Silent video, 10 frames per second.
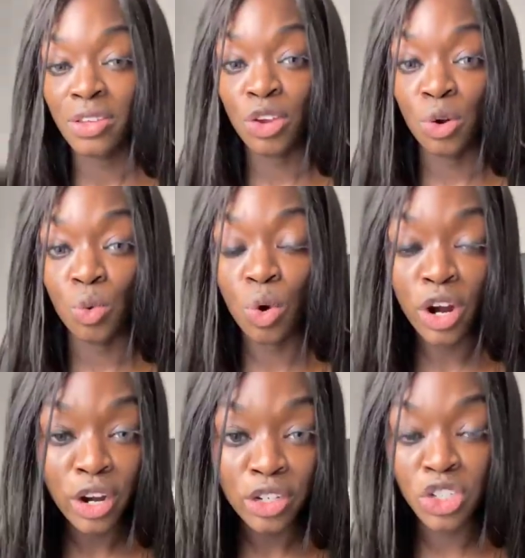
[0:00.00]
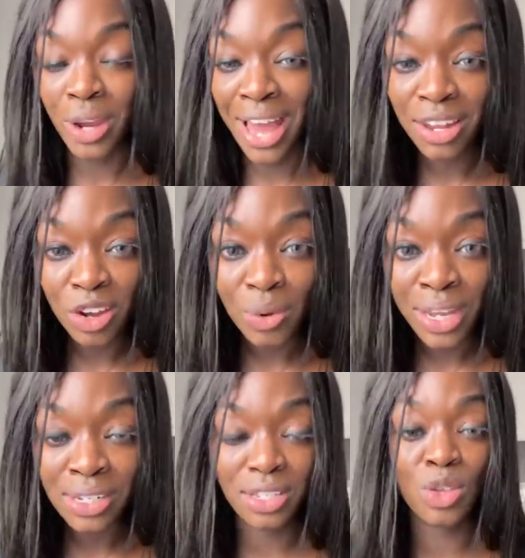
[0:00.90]
your words, your
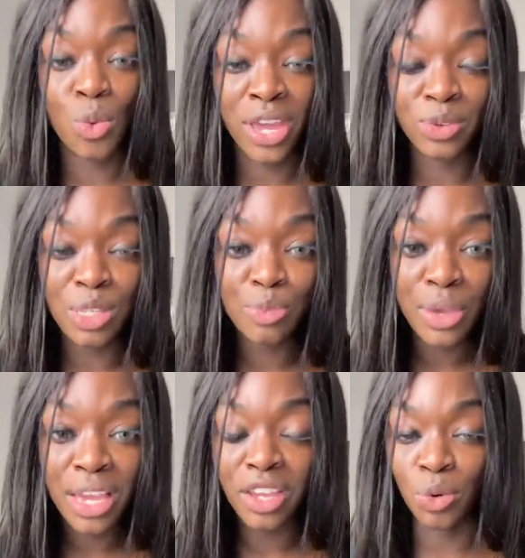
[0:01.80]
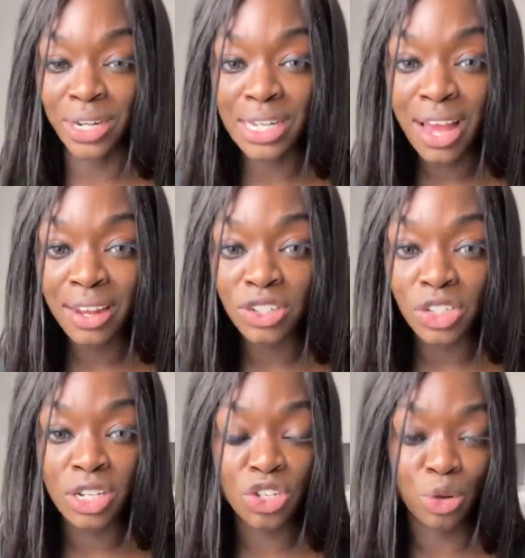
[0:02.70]
eloquence, the way you speak, your
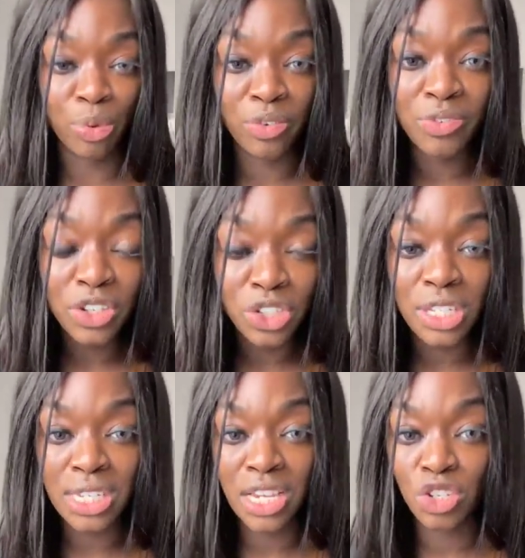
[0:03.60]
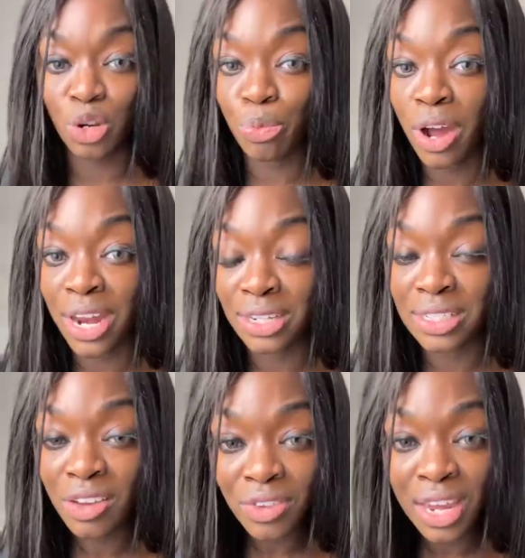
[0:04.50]
intelligence, your proficiencies, your
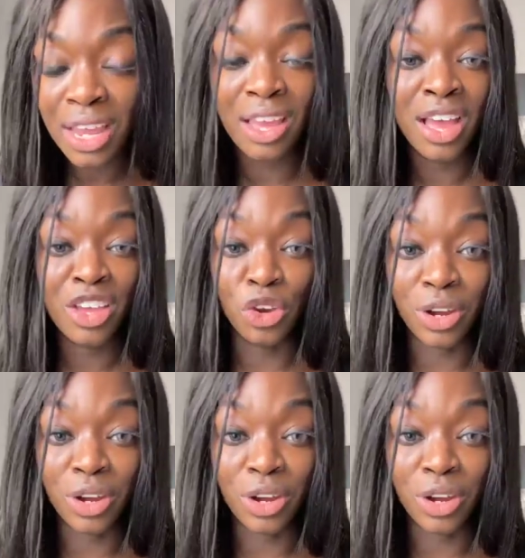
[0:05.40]
productivity,